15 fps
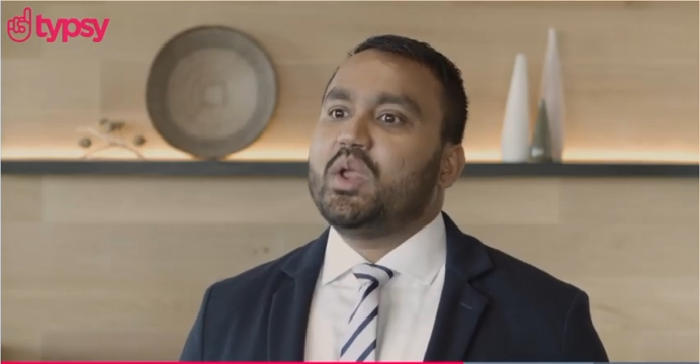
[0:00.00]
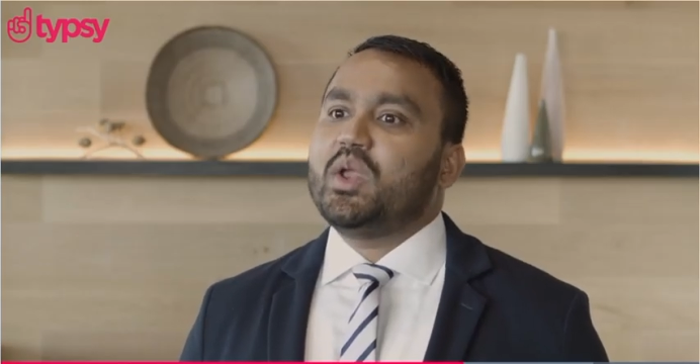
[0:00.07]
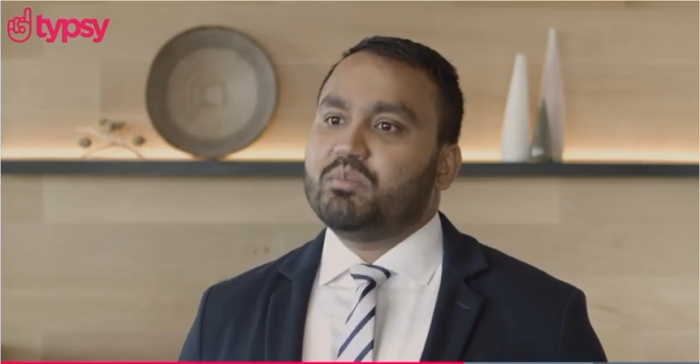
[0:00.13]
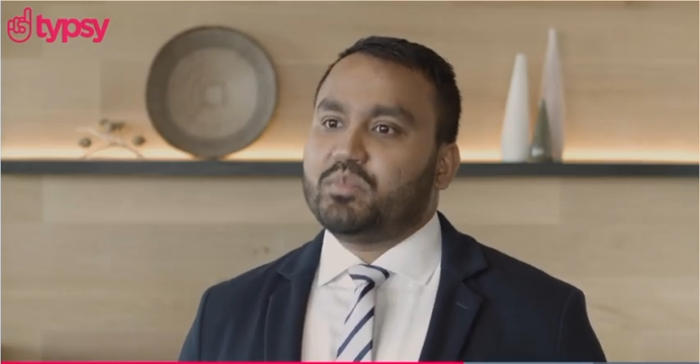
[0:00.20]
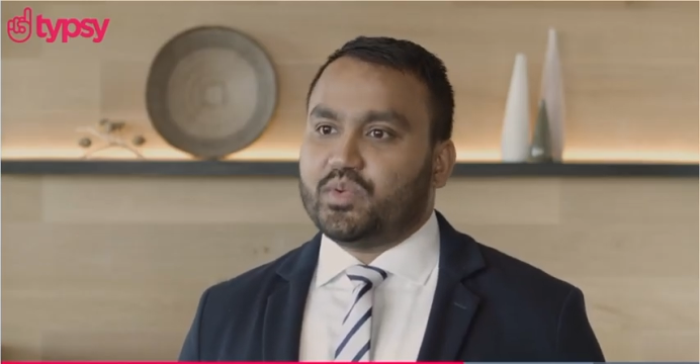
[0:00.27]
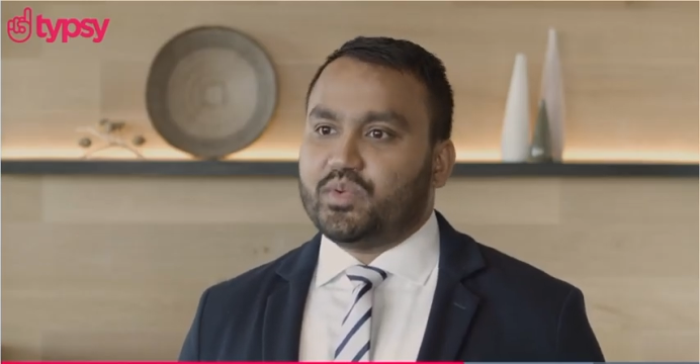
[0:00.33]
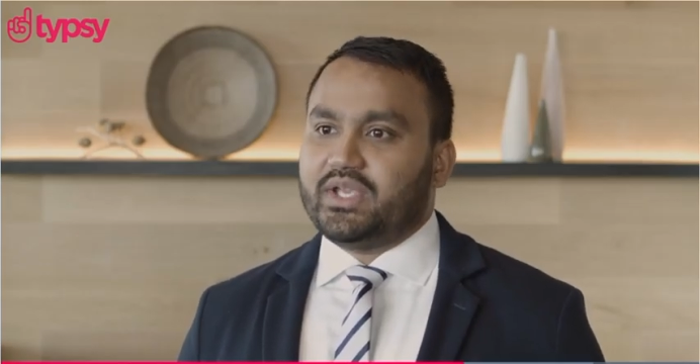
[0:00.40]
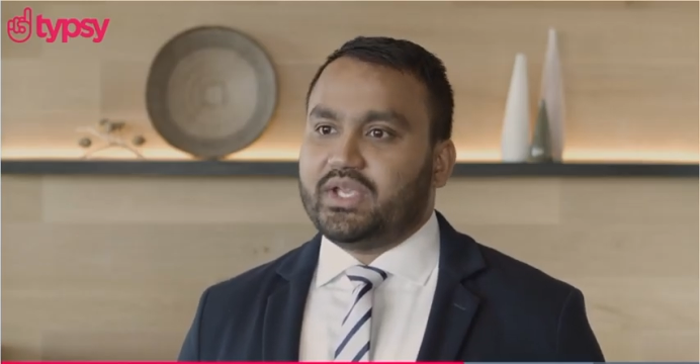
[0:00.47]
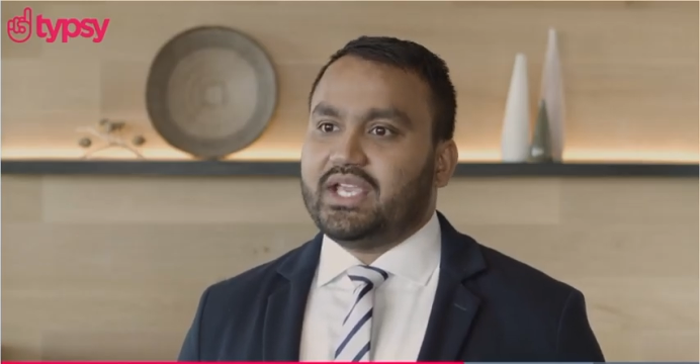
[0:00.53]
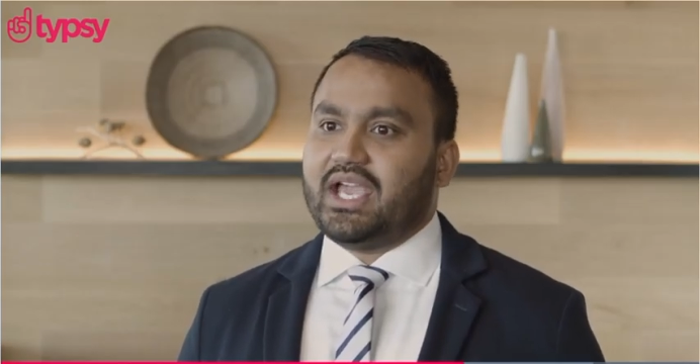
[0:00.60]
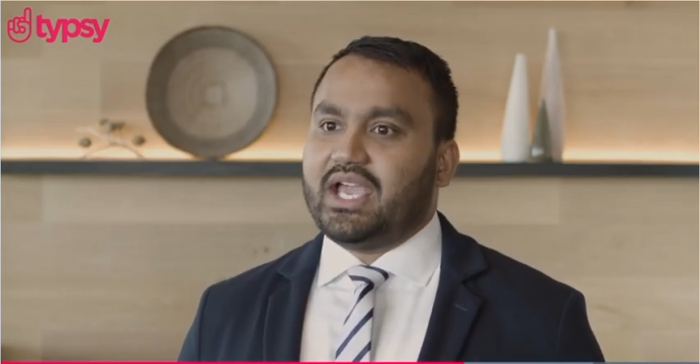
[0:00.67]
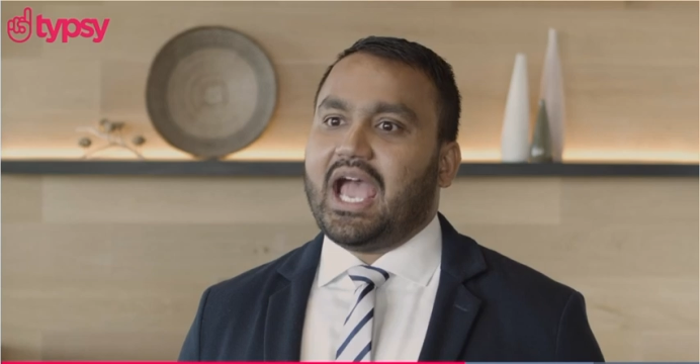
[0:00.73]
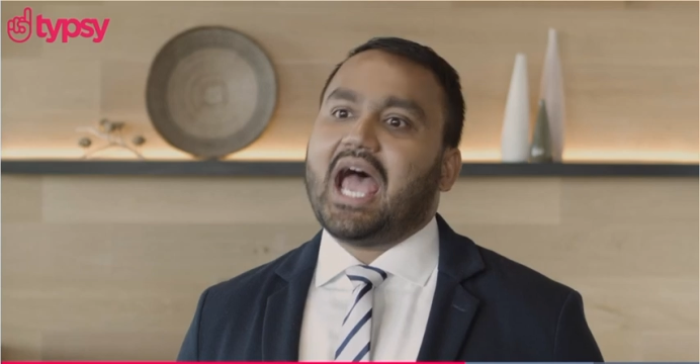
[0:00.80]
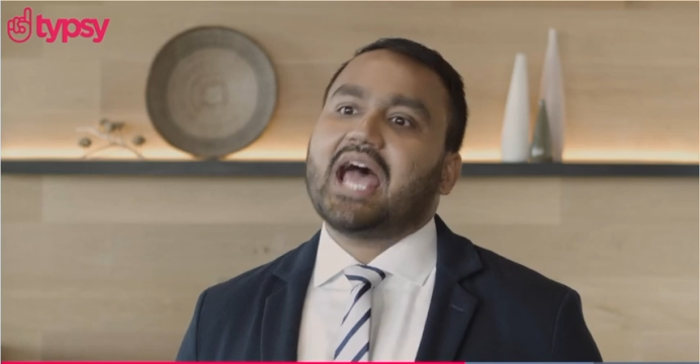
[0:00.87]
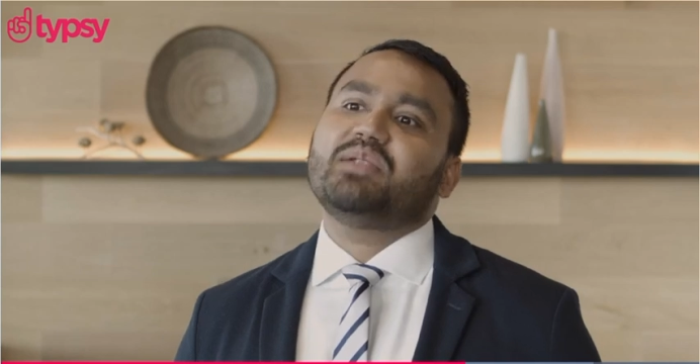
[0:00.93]
employee
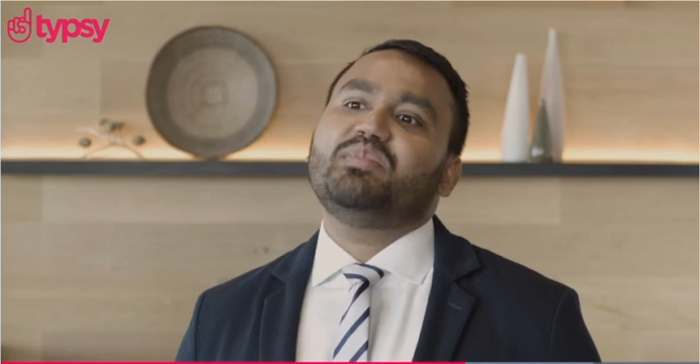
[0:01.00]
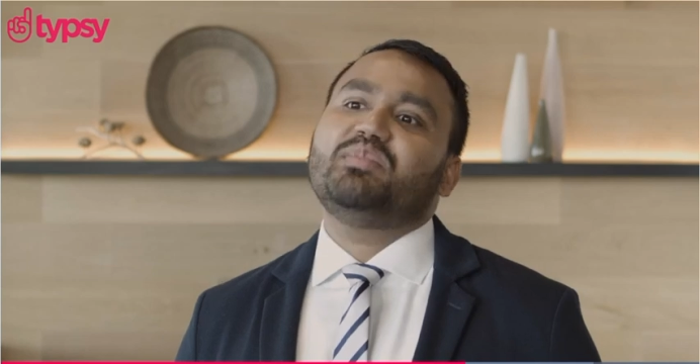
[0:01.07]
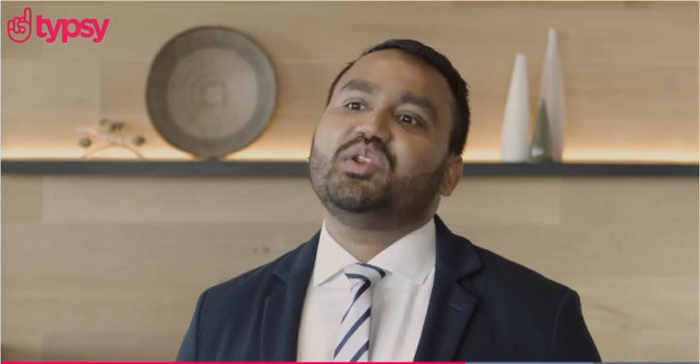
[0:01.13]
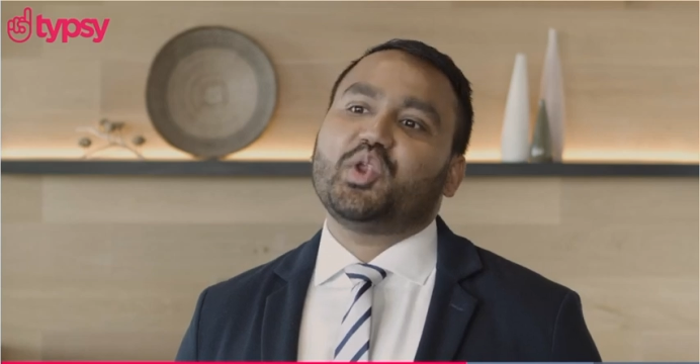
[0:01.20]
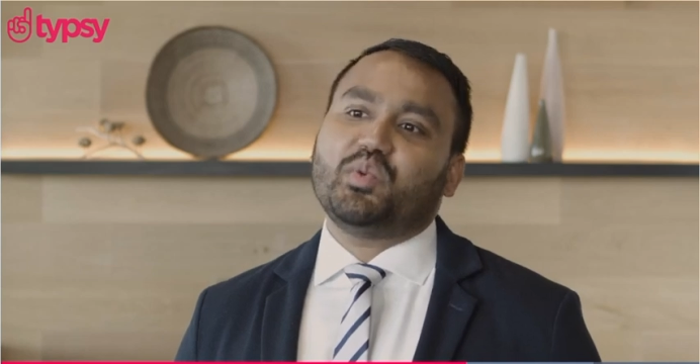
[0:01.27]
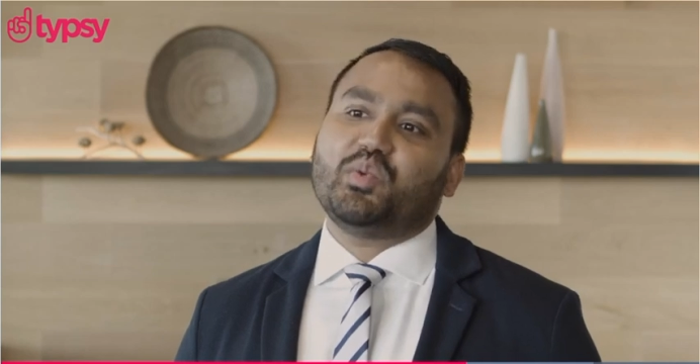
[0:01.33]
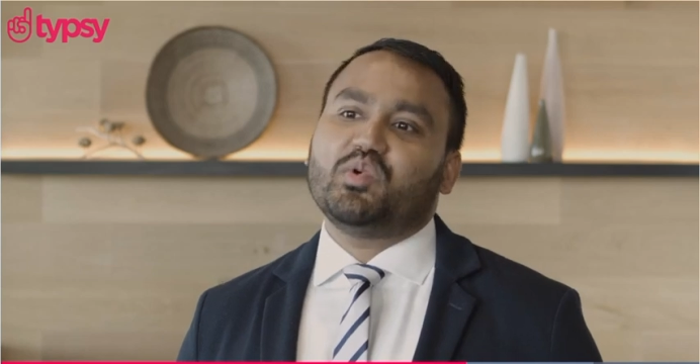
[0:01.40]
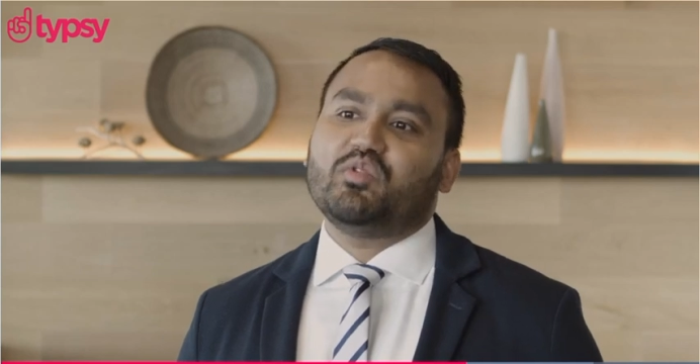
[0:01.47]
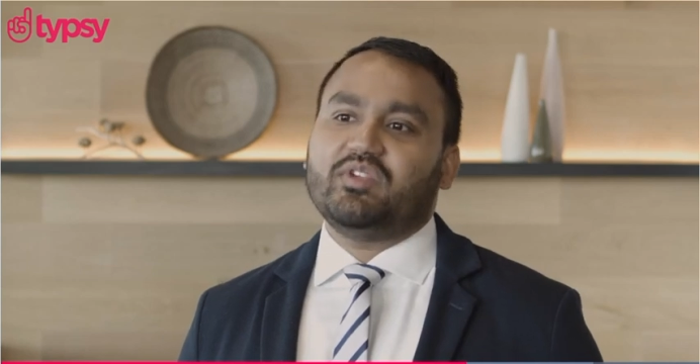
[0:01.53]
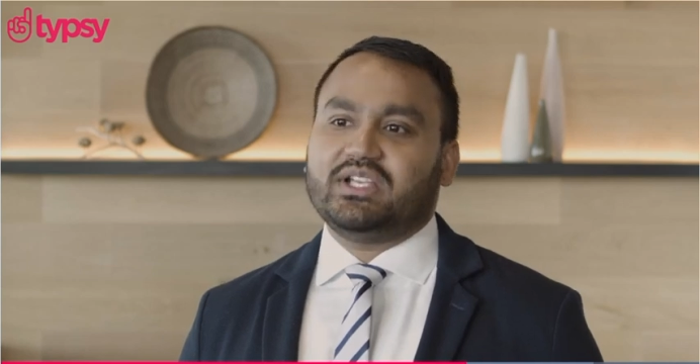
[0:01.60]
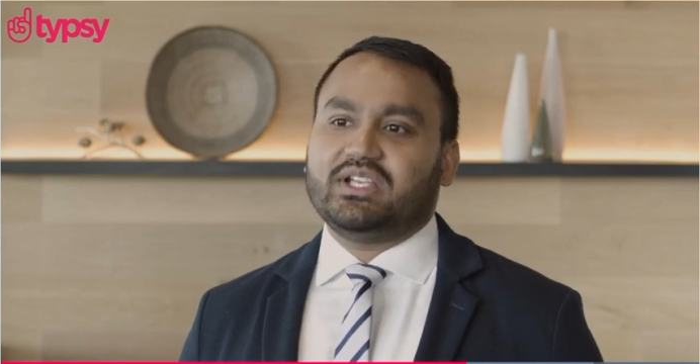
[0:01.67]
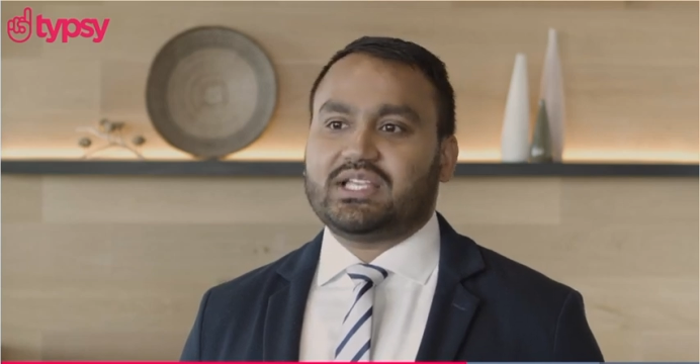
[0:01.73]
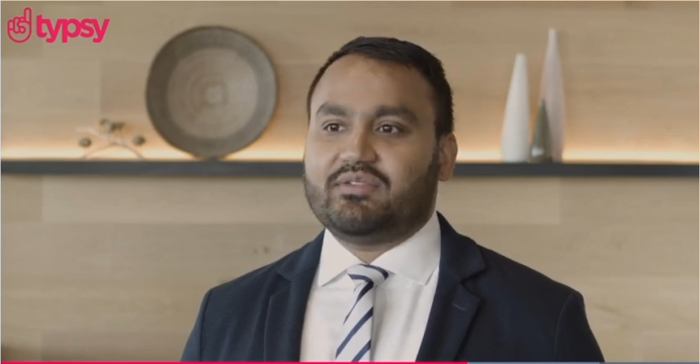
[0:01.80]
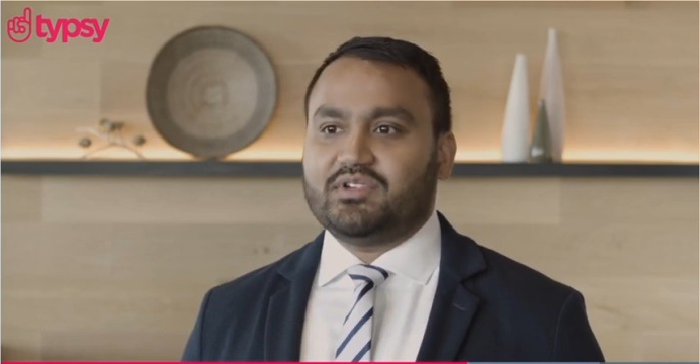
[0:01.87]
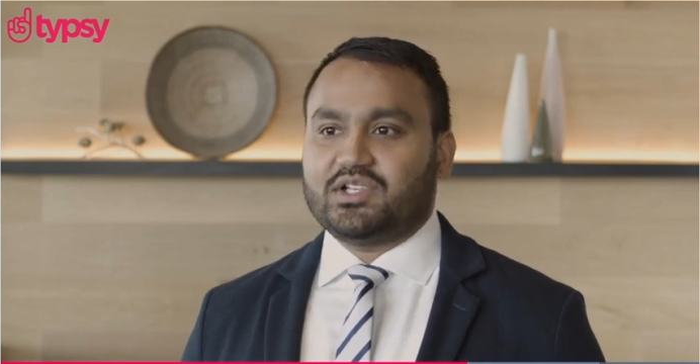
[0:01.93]
had been
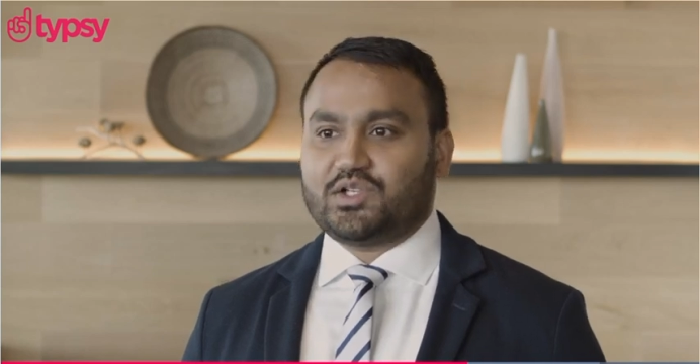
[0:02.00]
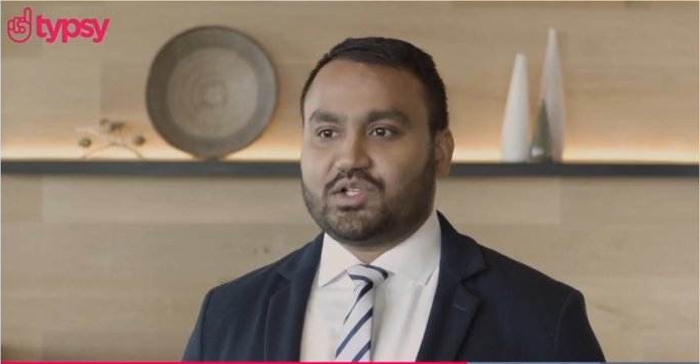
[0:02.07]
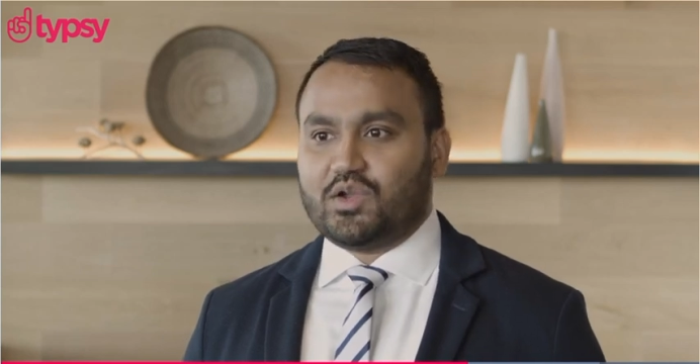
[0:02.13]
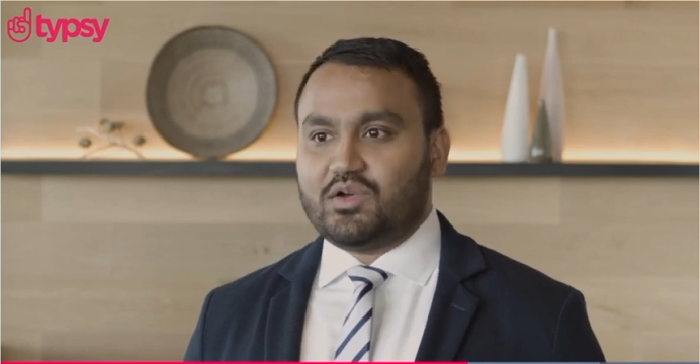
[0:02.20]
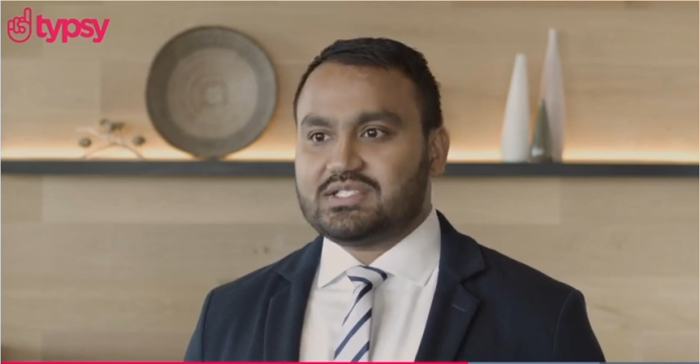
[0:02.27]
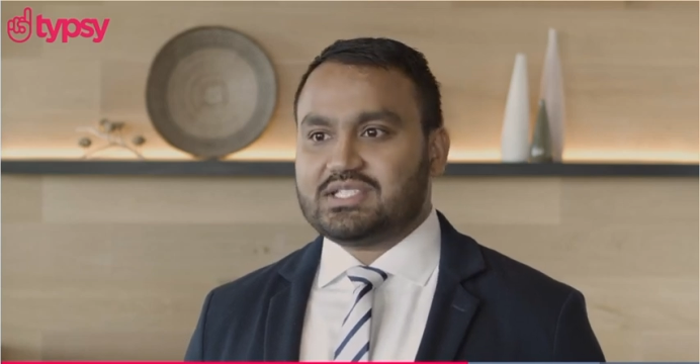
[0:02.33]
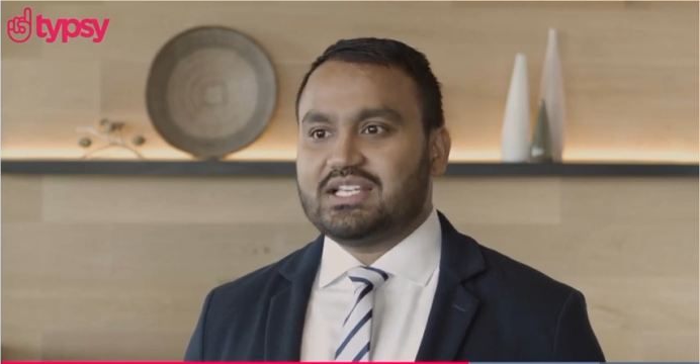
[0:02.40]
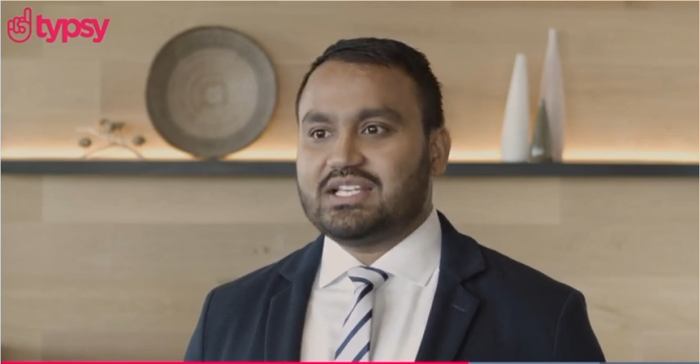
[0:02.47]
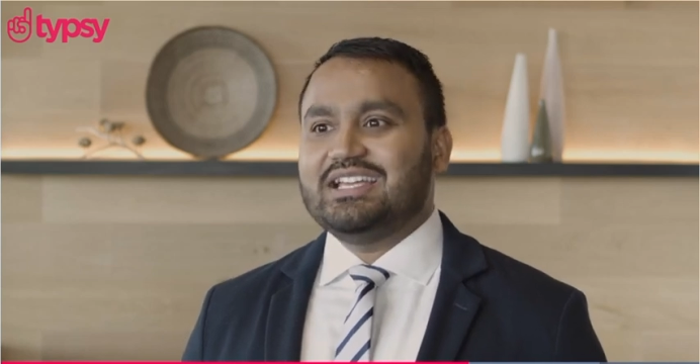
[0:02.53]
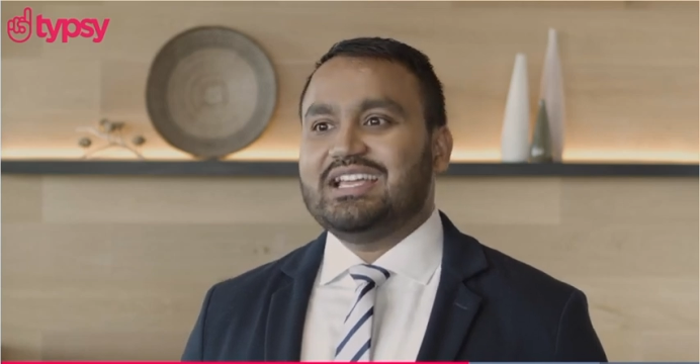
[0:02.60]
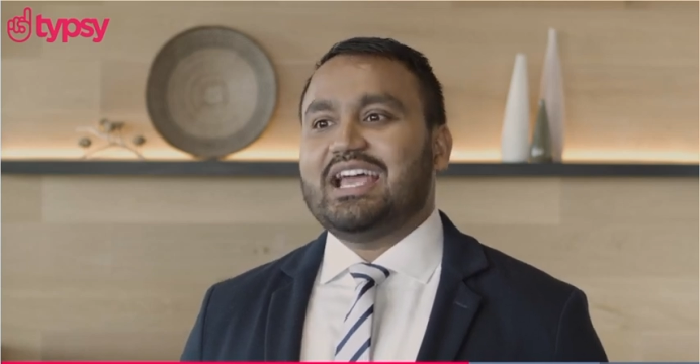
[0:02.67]
removing tablecloths